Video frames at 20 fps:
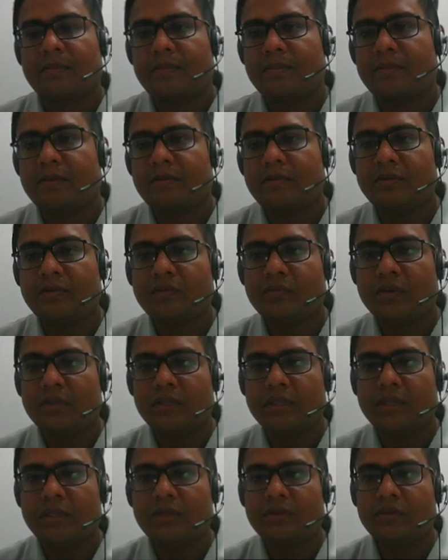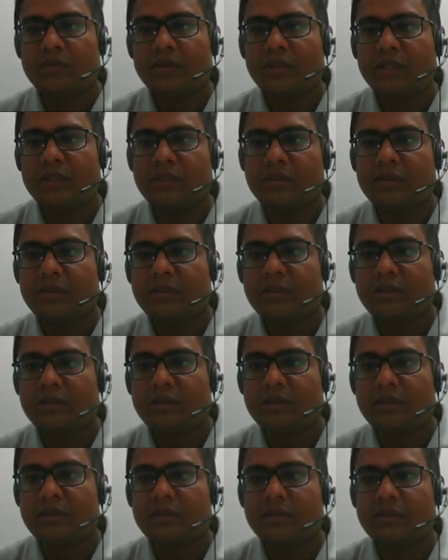Since why here only
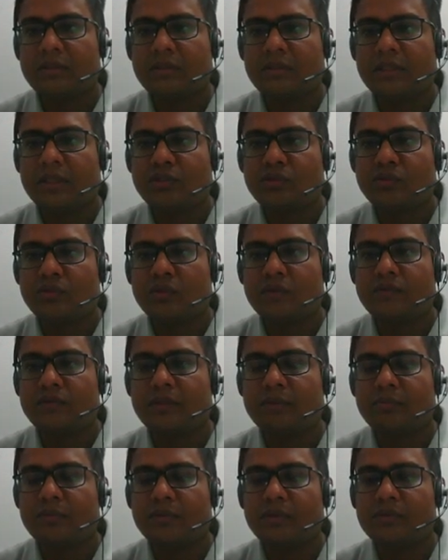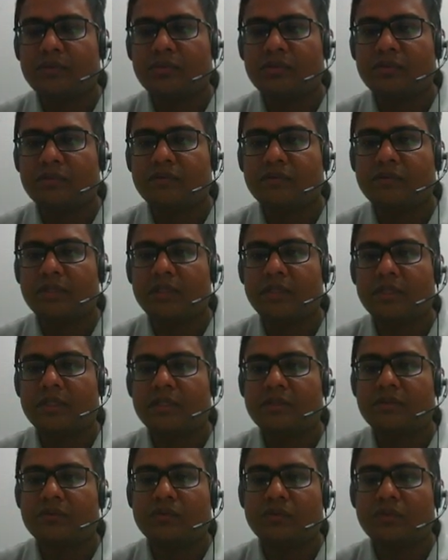the ratio of temperatures of sink
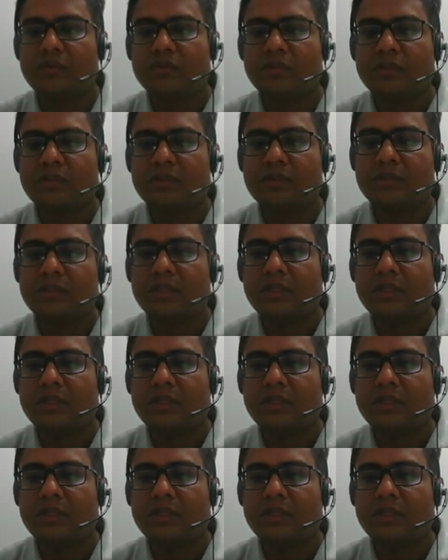and source is